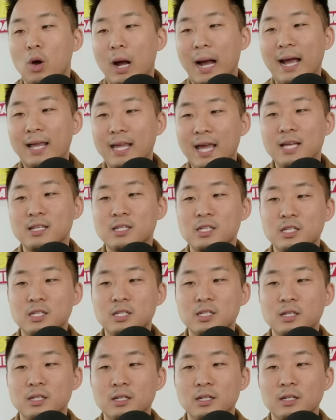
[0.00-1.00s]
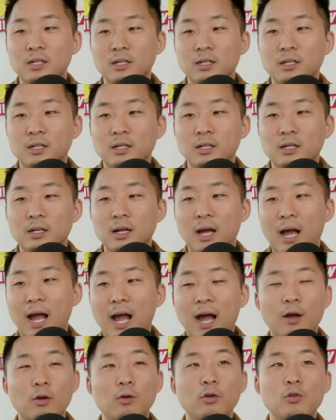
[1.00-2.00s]
I guess
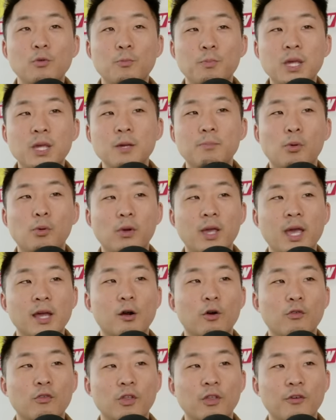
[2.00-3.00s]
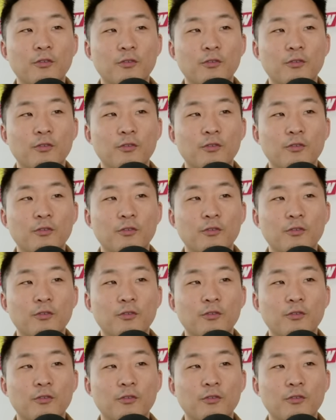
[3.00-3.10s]
how do people get over the